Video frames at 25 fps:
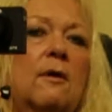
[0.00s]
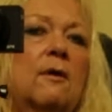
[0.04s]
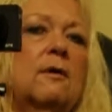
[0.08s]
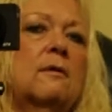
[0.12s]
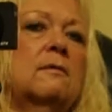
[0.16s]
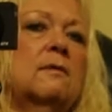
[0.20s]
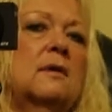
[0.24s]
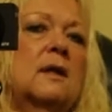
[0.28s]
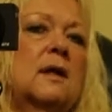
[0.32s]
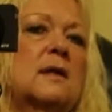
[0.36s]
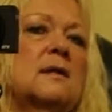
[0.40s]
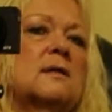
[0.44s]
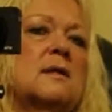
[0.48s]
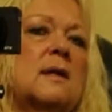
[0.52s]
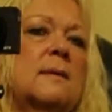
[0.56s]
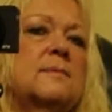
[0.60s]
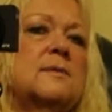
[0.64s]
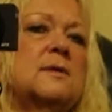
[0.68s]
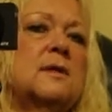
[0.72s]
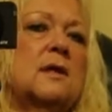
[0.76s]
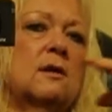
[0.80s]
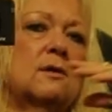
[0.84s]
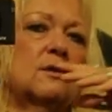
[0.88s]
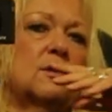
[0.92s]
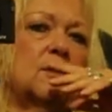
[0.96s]
heard things
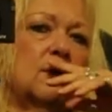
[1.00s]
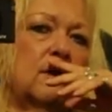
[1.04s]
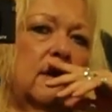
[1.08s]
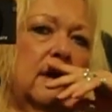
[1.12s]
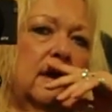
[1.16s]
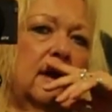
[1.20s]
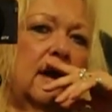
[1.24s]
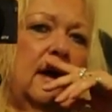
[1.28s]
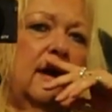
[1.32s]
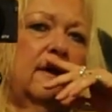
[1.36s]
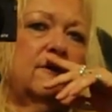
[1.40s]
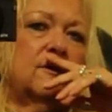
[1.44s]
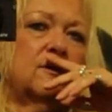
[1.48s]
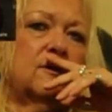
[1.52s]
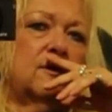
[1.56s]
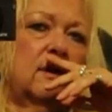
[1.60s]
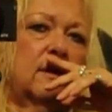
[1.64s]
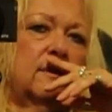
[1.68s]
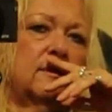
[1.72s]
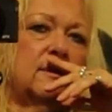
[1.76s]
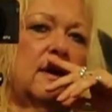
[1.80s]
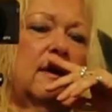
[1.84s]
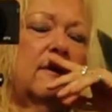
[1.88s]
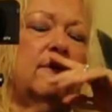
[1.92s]
upstairs during live streams.